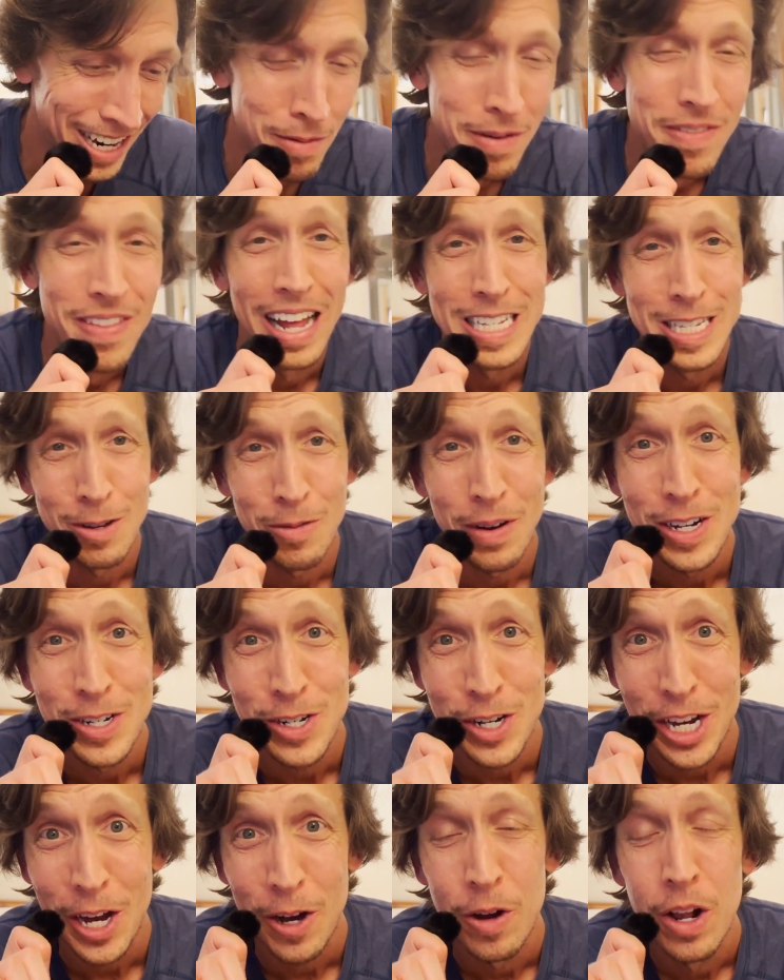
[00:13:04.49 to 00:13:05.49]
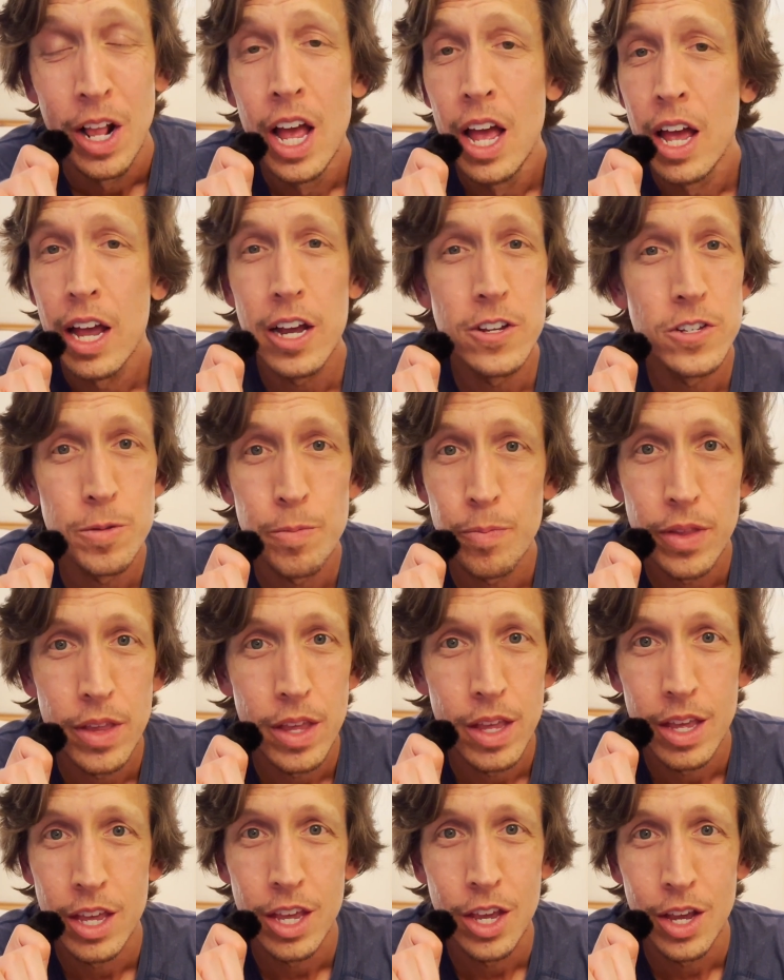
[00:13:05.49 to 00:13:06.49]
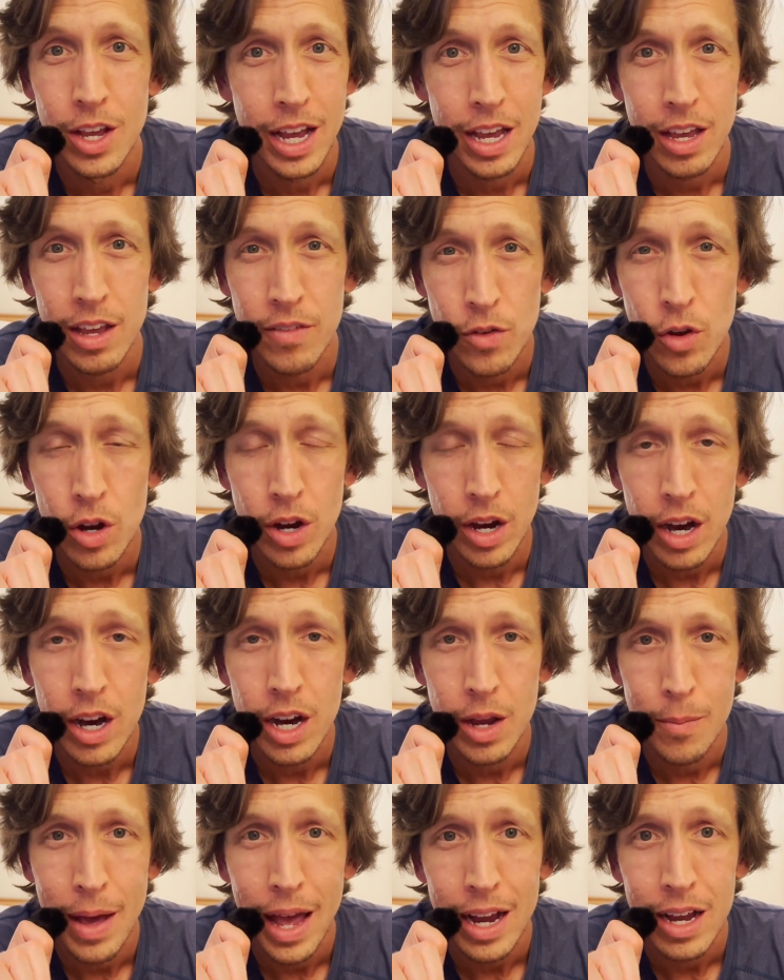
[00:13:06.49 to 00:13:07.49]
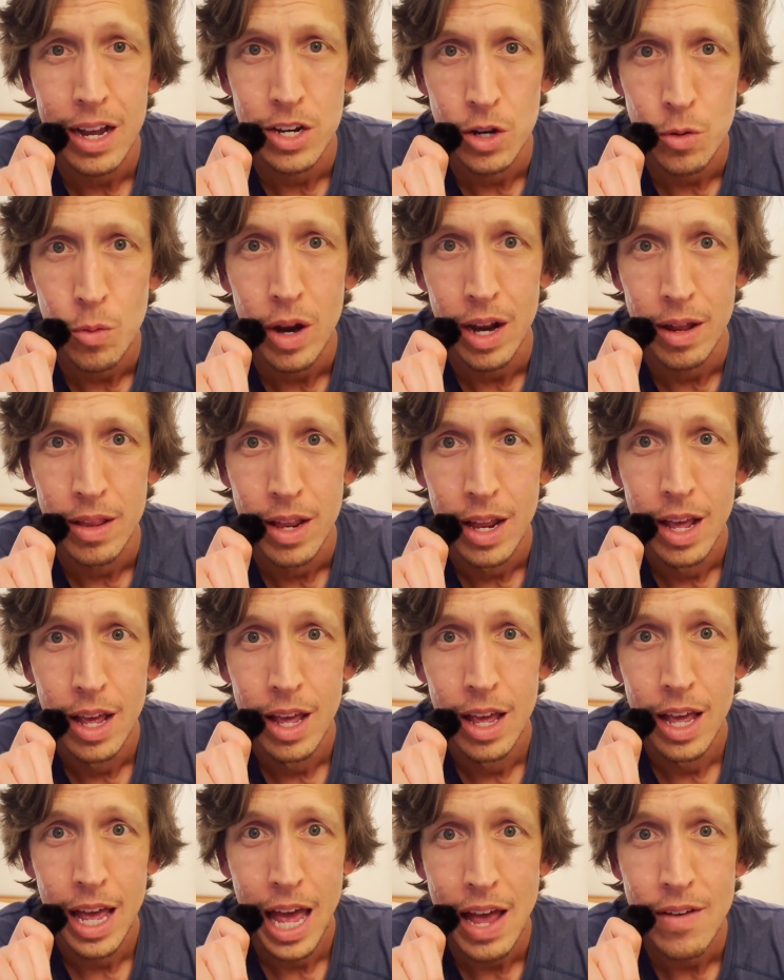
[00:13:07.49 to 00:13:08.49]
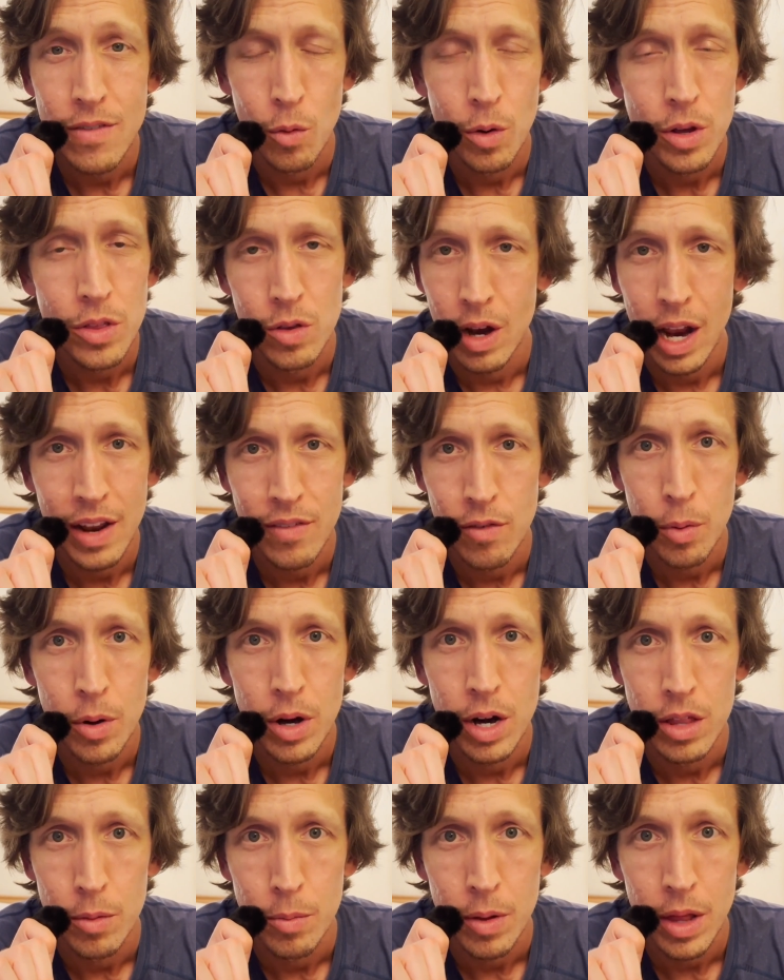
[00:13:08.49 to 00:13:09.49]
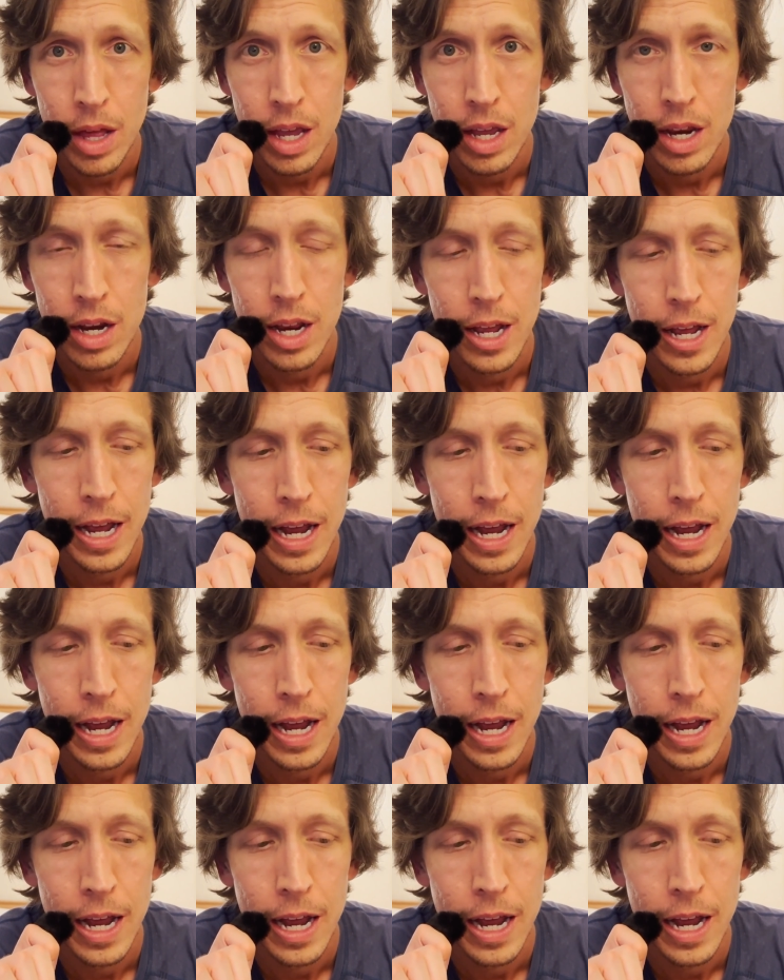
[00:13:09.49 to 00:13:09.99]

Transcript: That's the way it should go. Because like, if you're carrying a bag on, you want to have it with you, not have to put it on the plane.